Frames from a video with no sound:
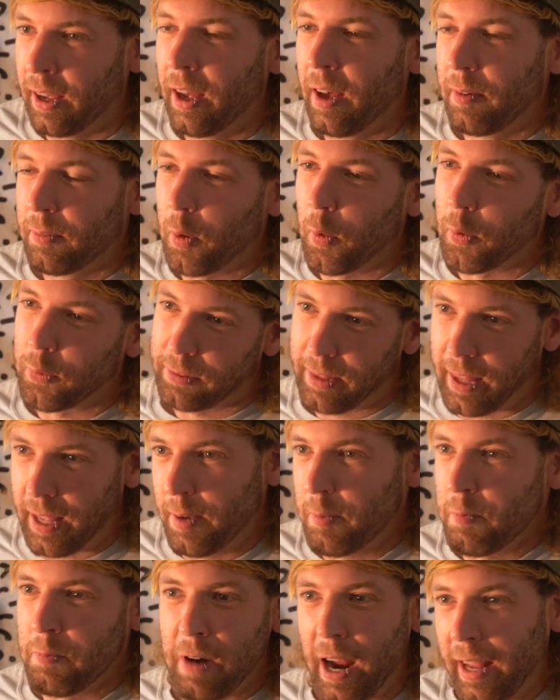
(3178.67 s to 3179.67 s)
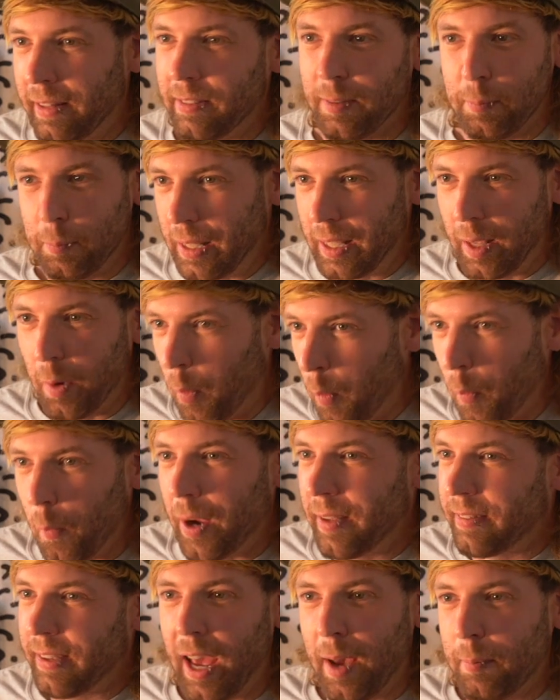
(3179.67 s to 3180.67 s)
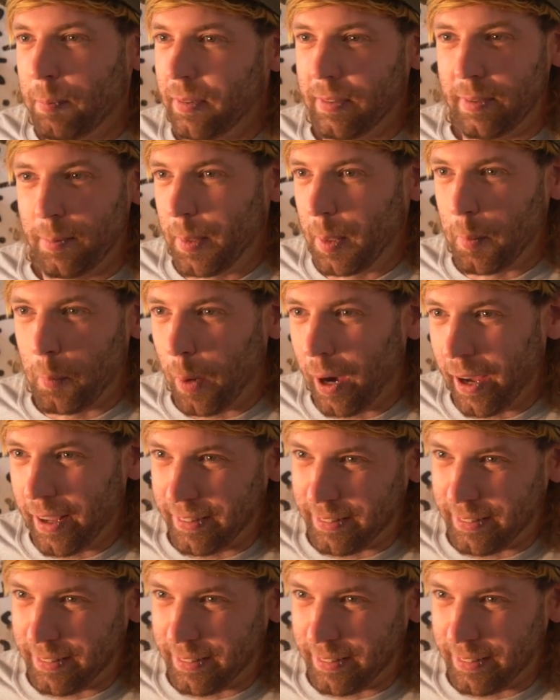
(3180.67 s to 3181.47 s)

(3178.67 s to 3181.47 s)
Of course, they randomly always happen to be white